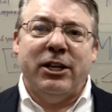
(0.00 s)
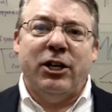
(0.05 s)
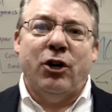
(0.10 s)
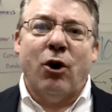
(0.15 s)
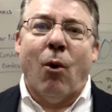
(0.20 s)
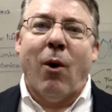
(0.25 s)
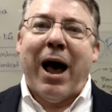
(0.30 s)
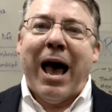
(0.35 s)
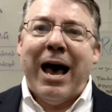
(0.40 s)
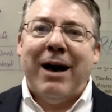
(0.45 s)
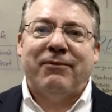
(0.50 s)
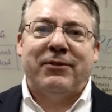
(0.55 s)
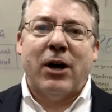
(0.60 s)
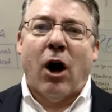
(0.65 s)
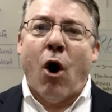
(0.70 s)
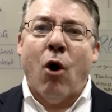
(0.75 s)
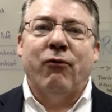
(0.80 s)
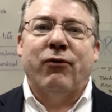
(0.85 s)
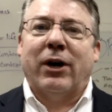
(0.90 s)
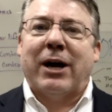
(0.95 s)
you don't have to
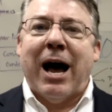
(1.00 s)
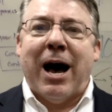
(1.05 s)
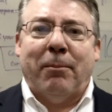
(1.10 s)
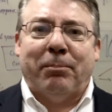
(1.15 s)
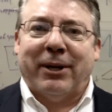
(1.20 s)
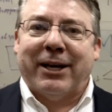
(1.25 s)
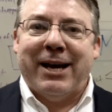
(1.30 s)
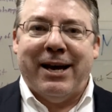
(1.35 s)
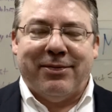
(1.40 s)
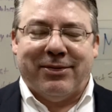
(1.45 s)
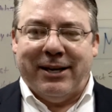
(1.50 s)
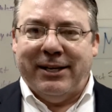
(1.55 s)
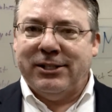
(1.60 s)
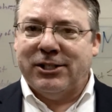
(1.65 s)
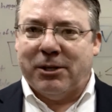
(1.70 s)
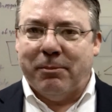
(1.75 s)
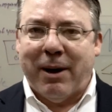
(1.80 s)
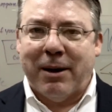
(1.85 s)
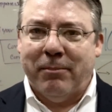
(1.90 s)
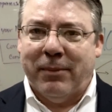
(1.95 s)
overcomplicate
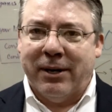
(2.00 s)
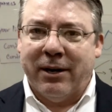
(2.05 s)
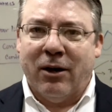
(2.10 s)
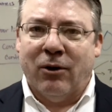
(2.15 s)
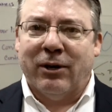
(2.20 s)
things to make money